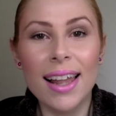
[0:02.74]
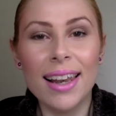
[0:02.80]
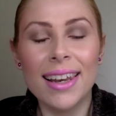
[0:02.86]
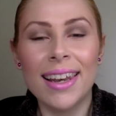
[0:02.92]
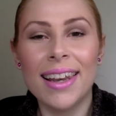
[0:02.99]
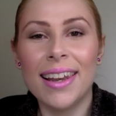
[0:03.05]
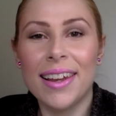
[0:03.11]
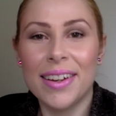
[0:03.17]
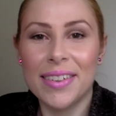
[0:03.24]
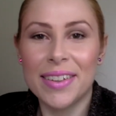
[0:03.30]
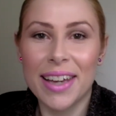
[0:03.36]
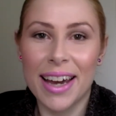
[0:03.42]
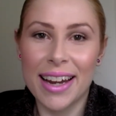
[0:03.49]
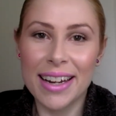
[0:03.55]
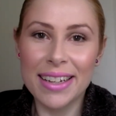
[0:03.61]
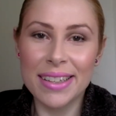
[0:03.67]
Hello
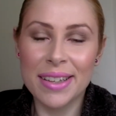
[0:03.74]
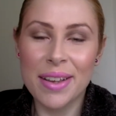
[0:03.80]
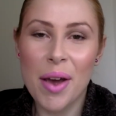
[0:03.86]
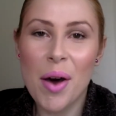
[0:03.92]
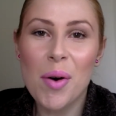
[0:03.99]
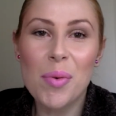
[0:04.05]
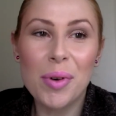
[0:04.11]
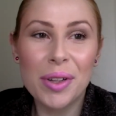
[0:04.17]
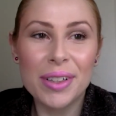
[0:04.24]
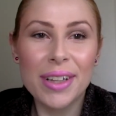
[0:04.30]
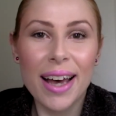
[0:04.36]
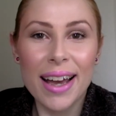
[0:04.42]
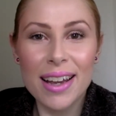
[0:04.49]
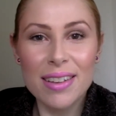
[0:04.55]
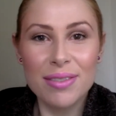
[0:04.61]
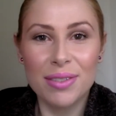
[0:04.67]
guys! Well,
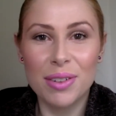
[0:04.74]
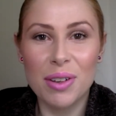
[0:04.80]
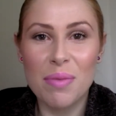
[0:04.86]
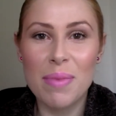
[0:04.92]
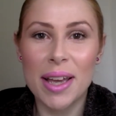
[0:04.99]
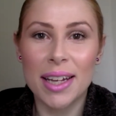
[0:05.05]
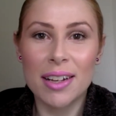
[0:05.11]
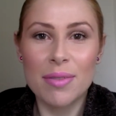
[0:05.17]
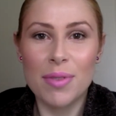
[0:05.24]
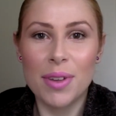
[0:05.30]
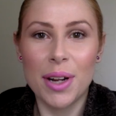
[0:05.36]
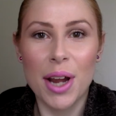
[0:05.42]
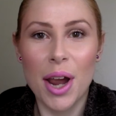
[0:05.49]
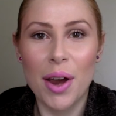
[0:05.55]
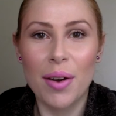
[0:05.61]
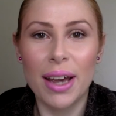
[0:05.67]
I have not made a
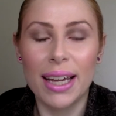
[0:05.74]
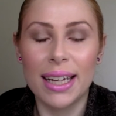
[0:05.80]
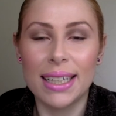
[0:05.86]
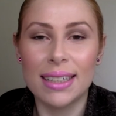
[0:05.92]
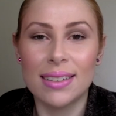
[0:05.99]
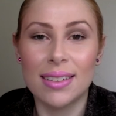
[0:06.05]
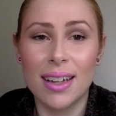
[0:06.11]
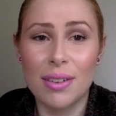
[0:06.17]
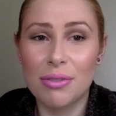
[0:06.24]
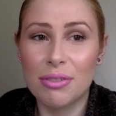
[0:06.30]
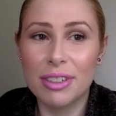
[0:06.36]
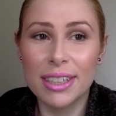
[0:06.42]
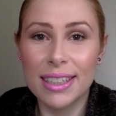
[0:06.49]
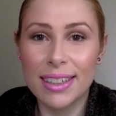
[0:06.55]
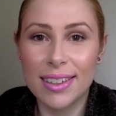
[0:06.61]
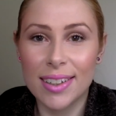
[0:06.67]
video in a
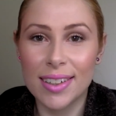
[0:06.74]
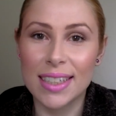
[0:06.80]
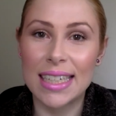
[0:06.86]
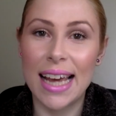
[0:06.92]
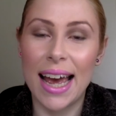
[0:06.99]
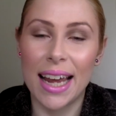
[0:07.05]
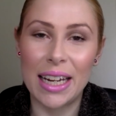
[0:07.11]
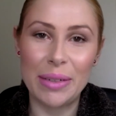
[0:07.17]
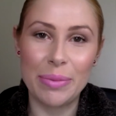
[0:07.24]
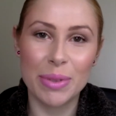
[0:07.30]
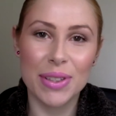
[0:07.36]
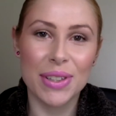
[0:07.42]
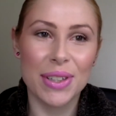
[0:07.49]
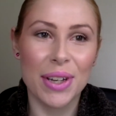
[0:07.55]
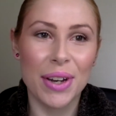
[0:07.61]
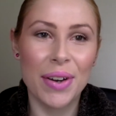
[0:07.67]
really long time,
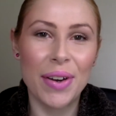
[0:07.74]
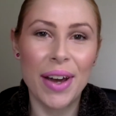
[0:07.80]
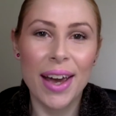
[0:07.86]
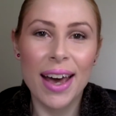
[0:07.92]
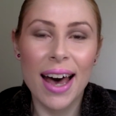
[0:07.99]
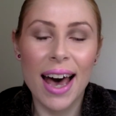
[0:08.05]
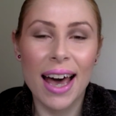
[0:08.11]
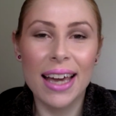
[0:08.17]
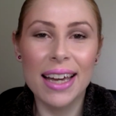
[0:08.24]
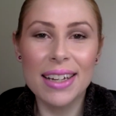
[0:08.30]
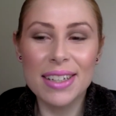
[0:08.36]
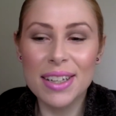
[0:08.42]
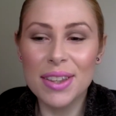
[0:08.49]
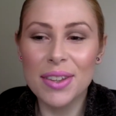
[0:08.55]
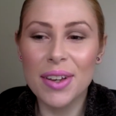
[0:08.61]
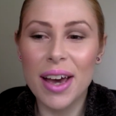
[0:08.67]
so I
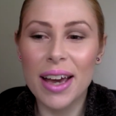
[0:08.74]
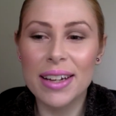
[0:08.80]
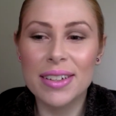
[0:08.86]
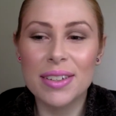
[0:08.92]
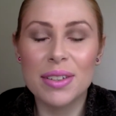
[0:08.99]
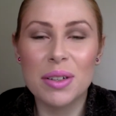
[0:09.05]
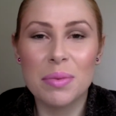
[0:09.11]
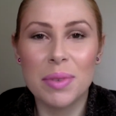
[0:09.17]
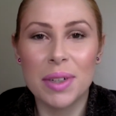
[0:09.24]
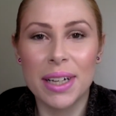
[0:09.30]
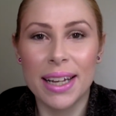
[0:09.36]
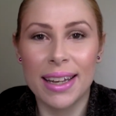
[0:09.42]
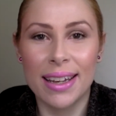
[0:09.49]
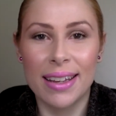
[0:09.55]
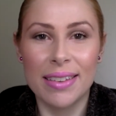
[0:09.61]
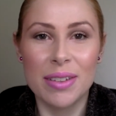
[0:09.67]
actually thought I'd just come on
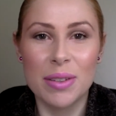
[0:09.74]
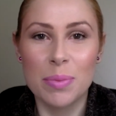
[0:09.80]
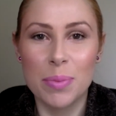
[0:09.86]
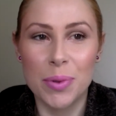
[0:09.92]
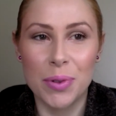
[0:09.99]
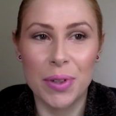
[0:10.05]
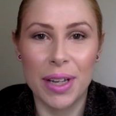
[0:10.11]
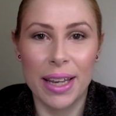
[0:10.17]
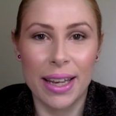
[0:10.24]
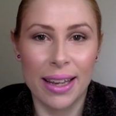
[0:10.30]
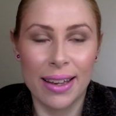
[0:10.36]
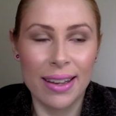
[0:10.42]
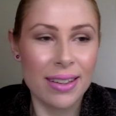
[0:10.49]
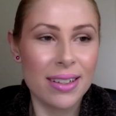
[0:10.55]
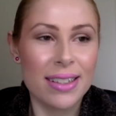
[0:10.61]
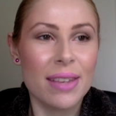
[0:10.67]
here this morning
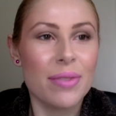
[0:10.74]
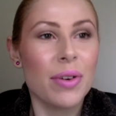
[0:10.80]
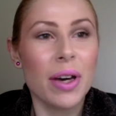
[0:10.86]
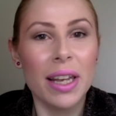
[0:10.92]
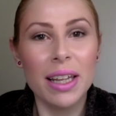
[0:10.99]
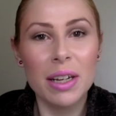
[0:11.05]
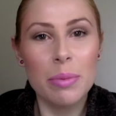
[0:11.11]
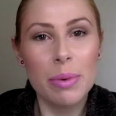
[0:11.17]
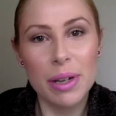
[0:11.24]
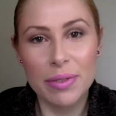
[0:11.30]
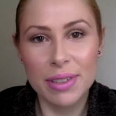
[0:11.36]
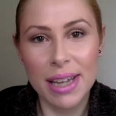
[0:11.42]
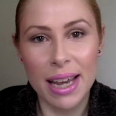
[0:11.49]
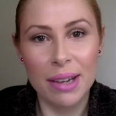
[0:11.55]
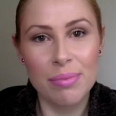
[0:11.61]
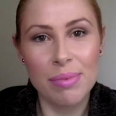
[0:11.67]
because I've got a little bit of
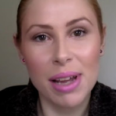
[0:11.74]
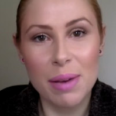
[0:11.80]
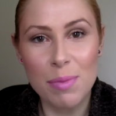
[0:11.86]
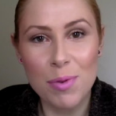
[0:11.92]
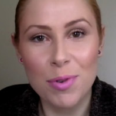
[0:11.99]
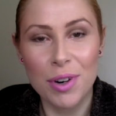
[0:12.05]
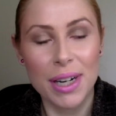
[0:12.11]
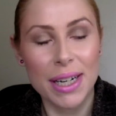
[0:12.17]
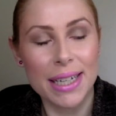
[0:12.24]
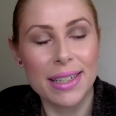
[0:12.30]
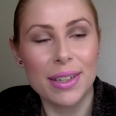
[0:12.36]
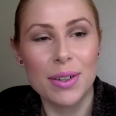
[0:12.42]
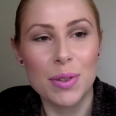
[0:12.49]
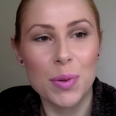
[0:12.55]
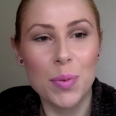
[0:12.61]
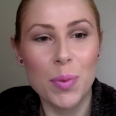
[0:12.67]
time now before I need to
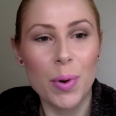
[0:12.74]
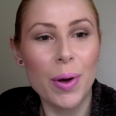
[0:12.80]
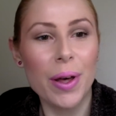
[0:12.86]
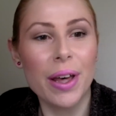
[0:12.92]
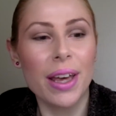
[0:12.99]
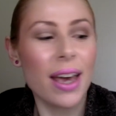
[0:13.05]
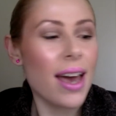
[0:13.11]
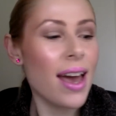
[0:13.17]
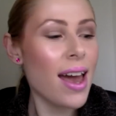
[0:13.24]
go to work